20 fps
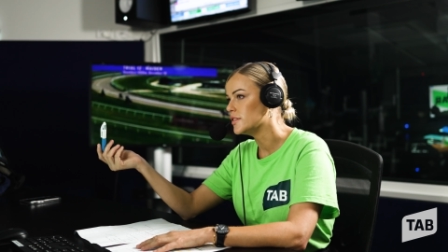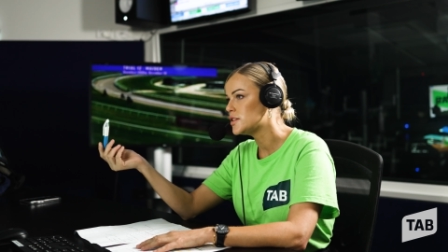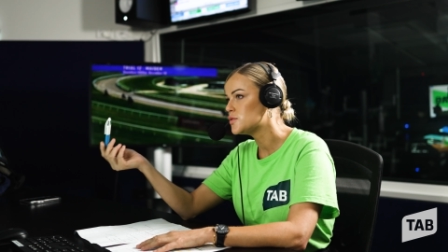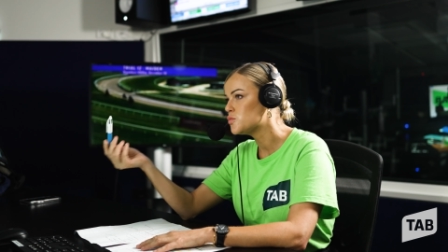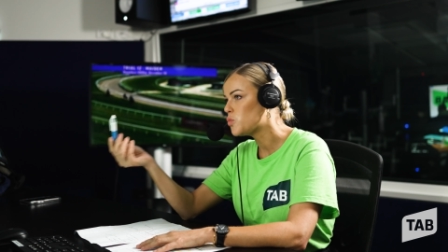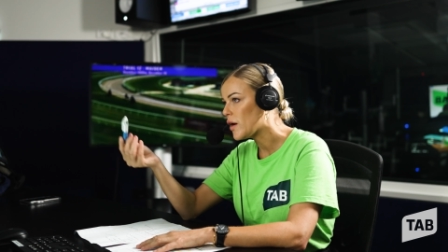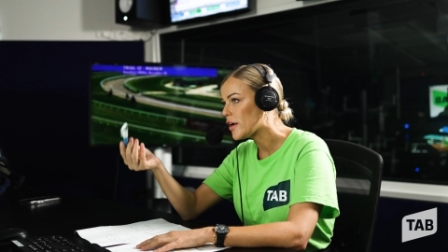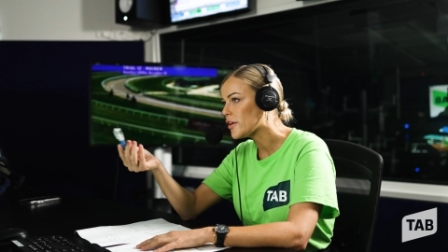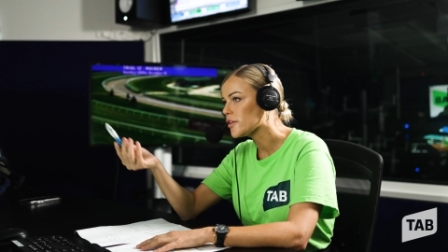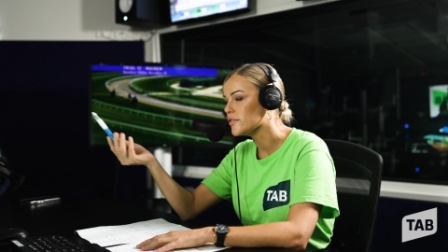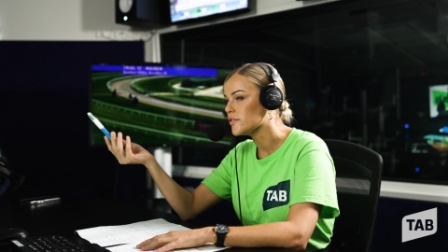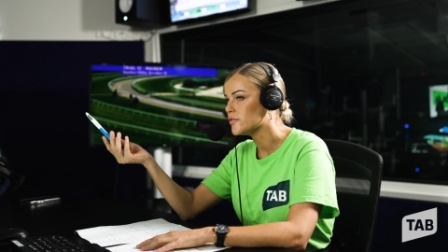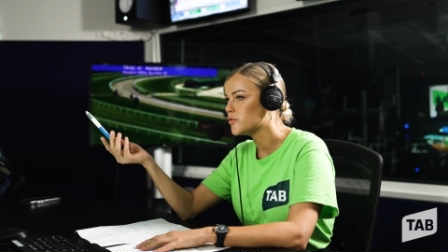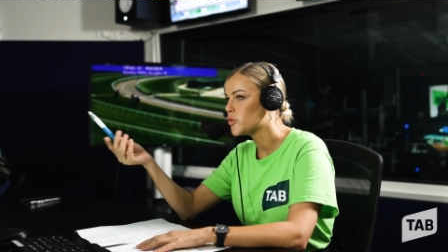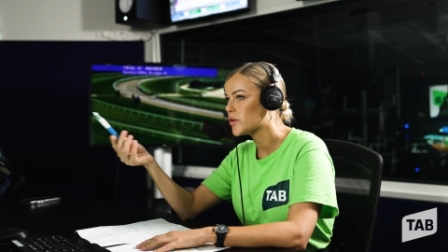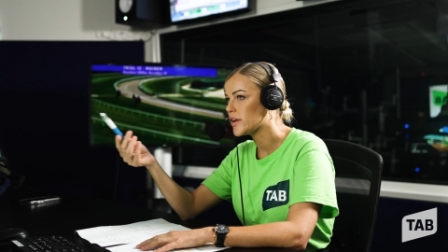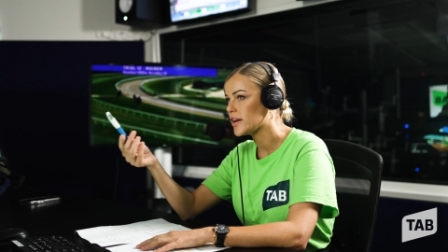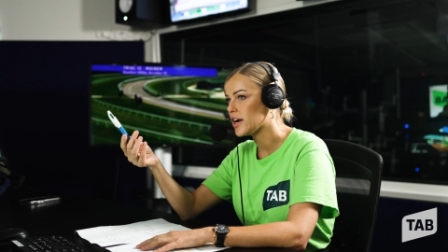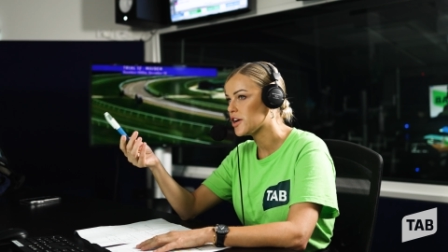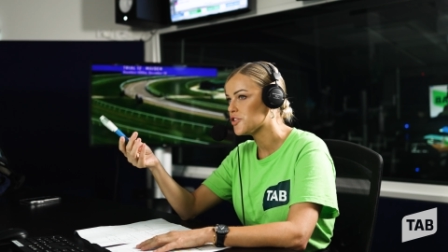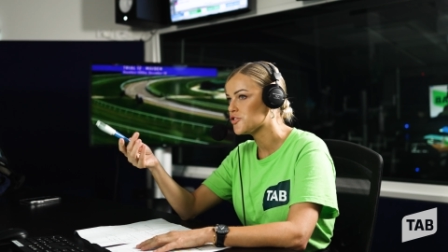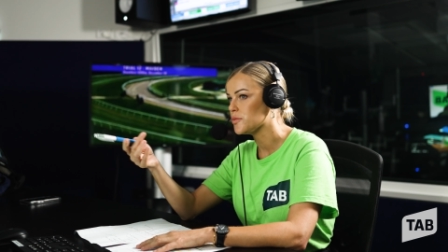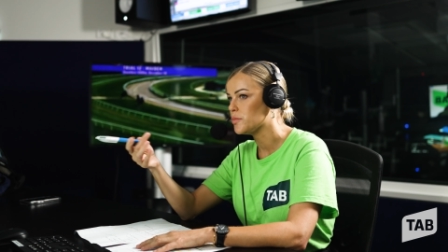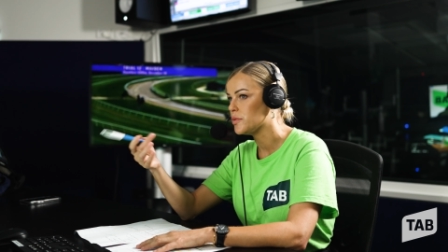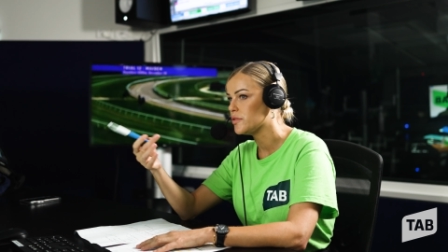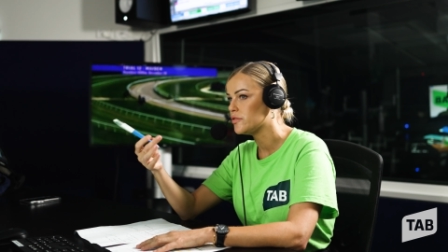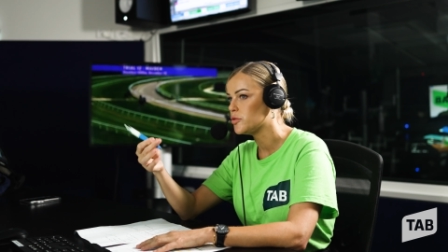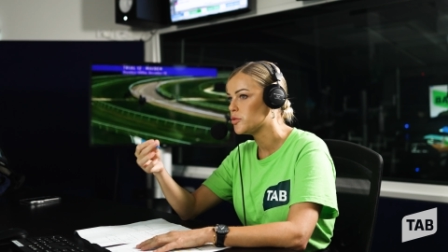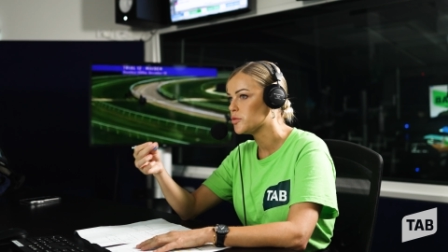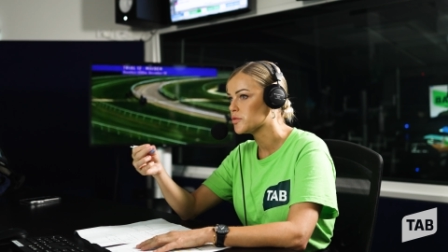He's won over 1,400
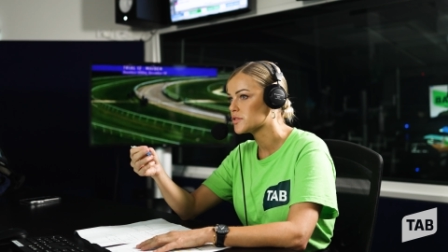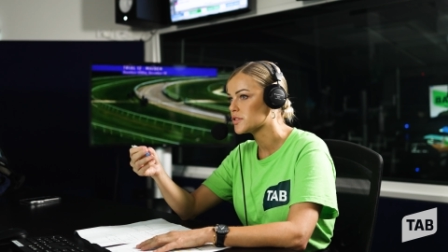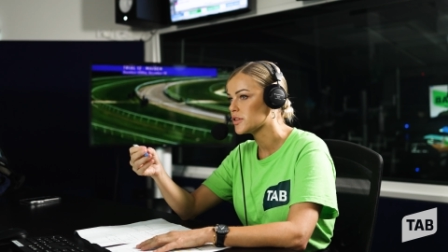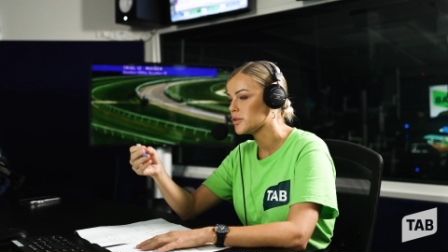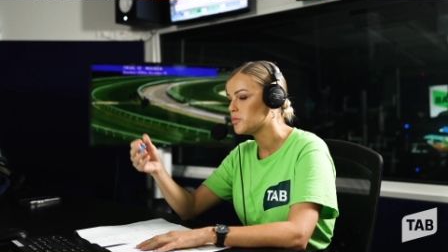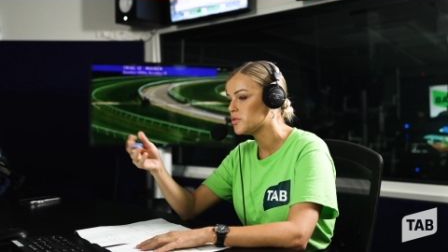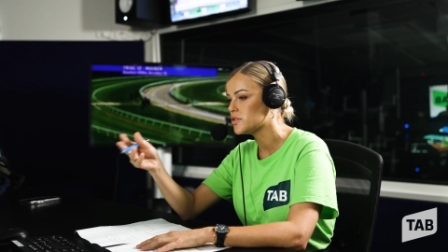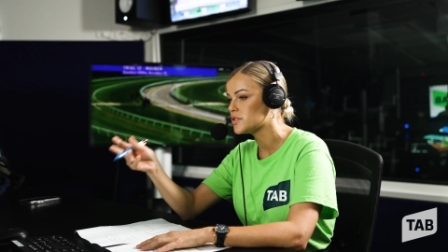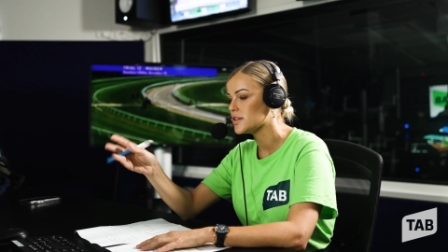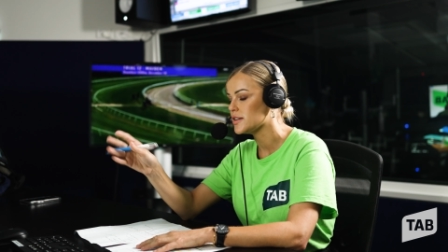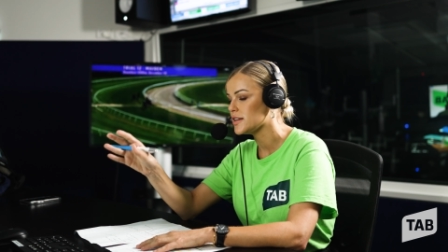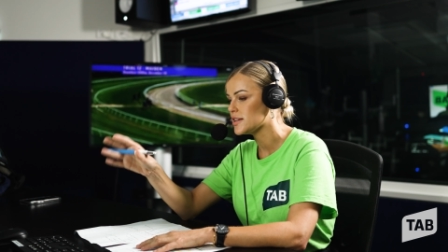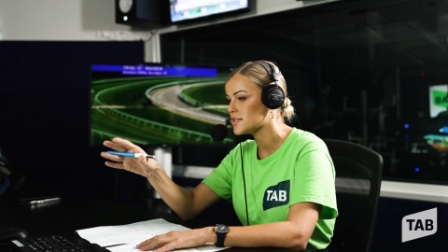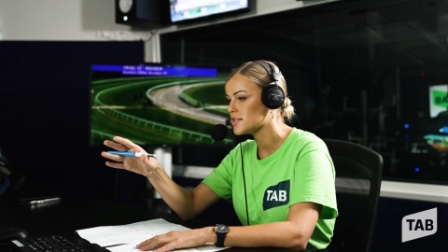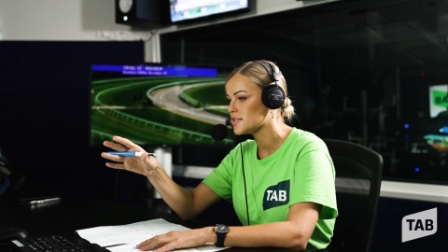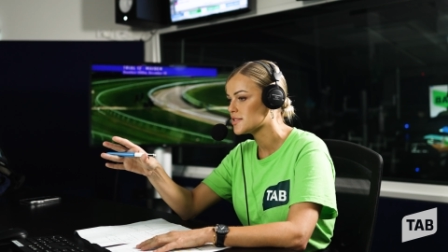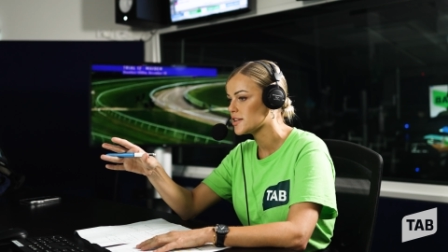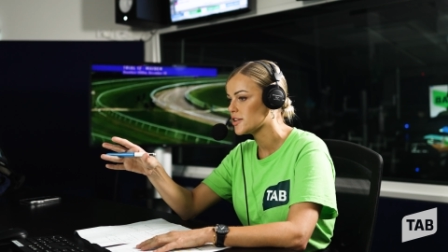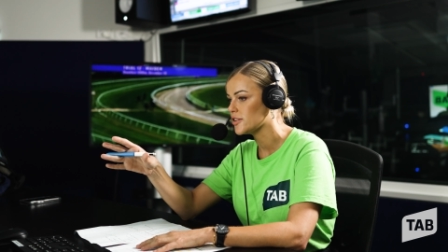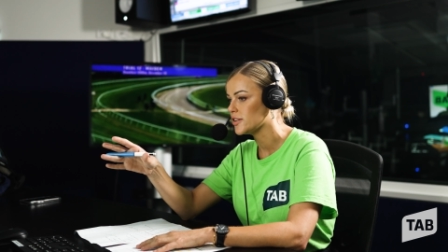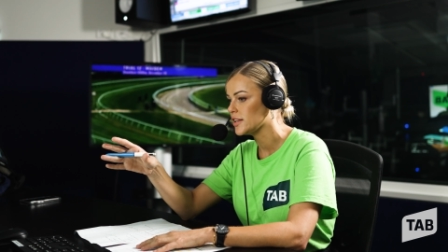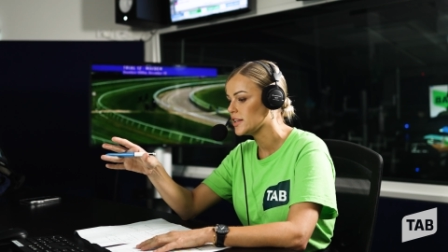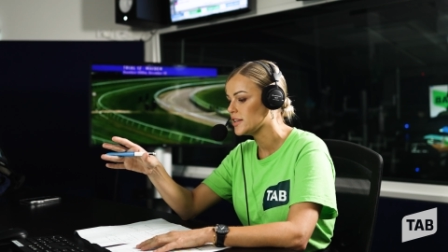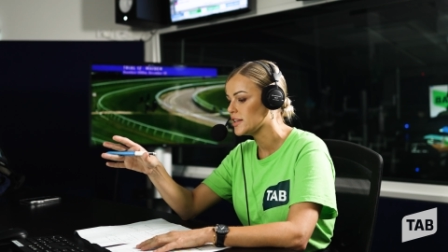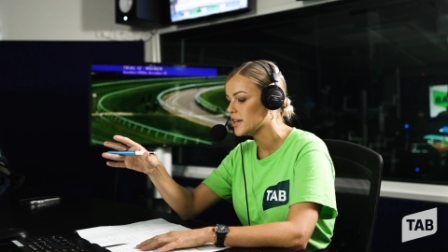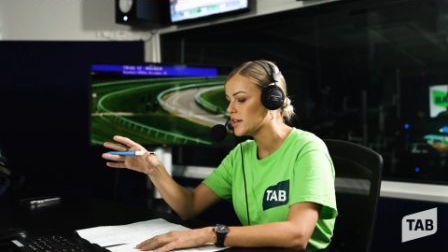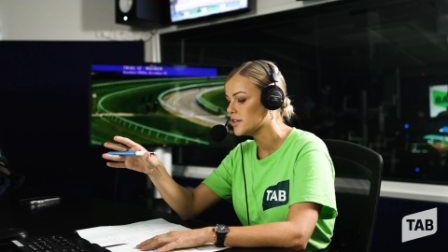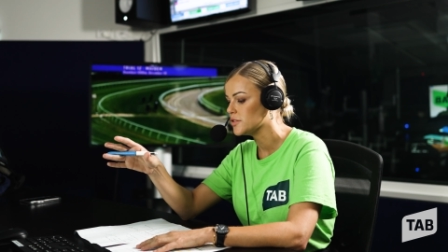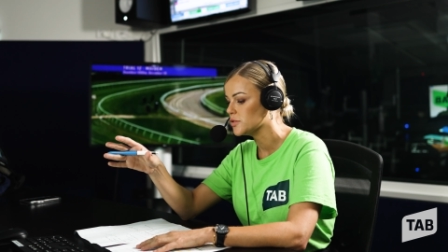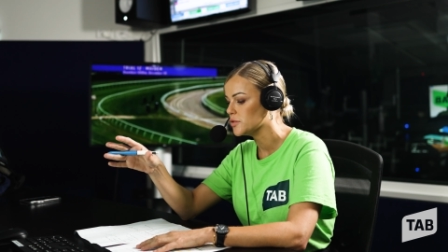before, so it wasn't necessarily
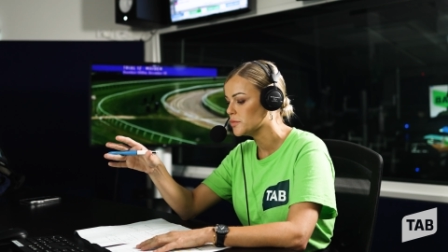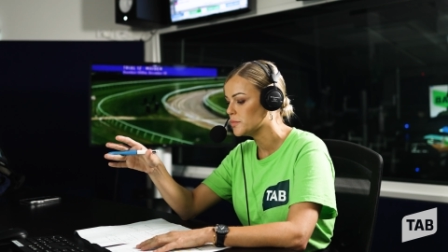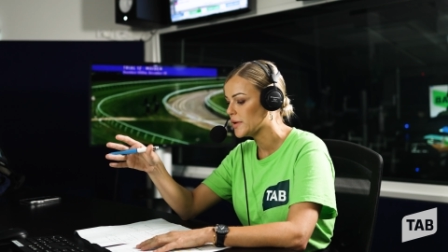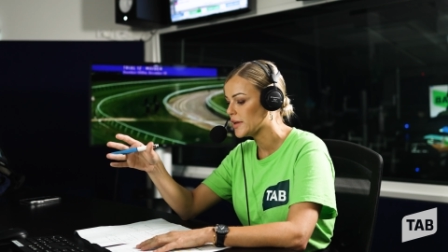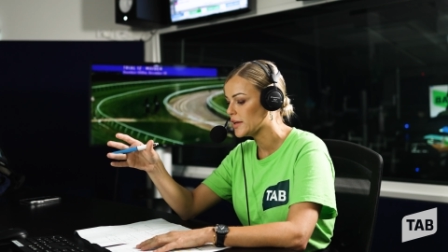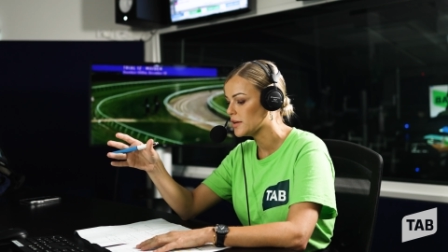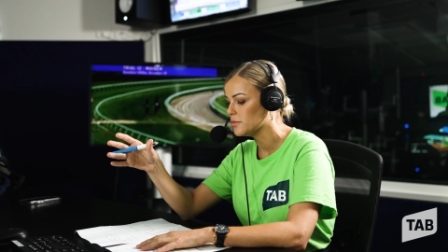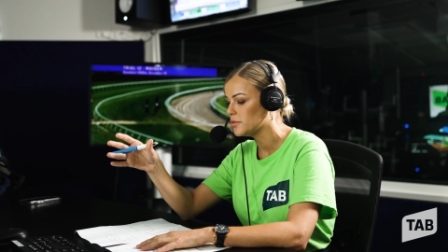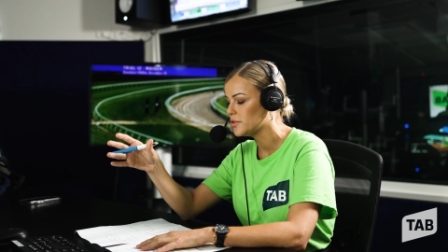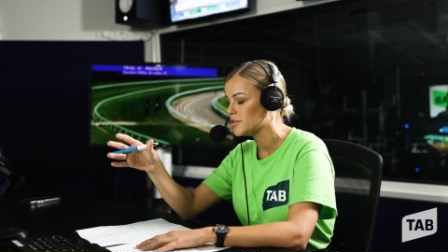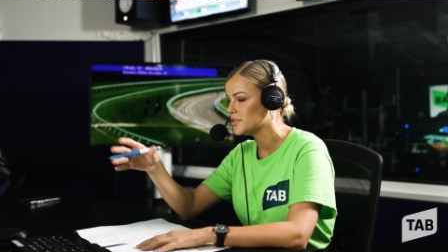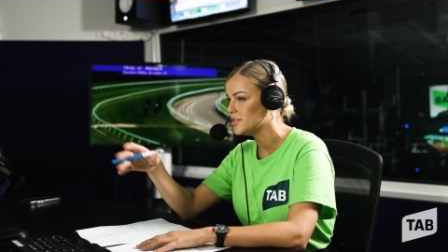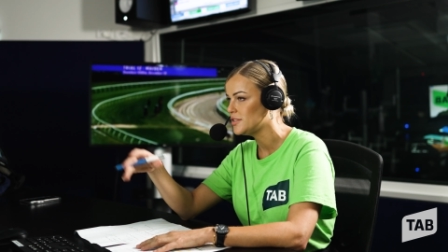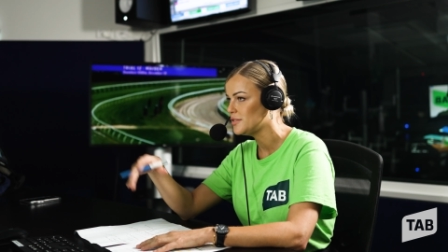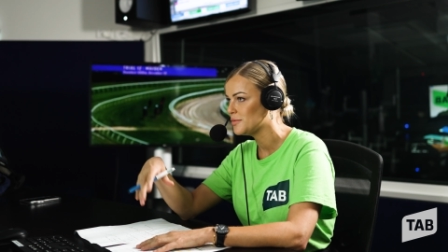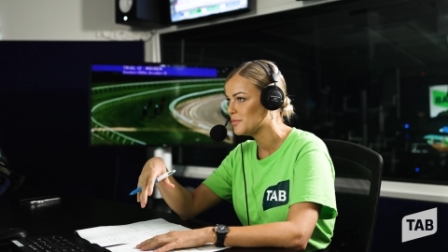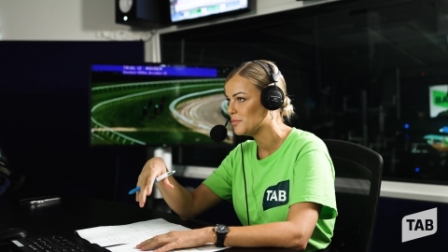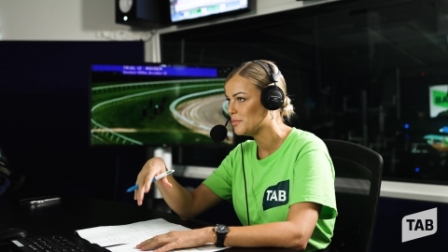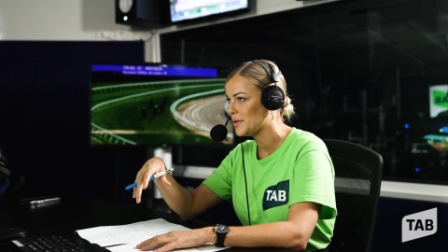the end-all, be... What is it?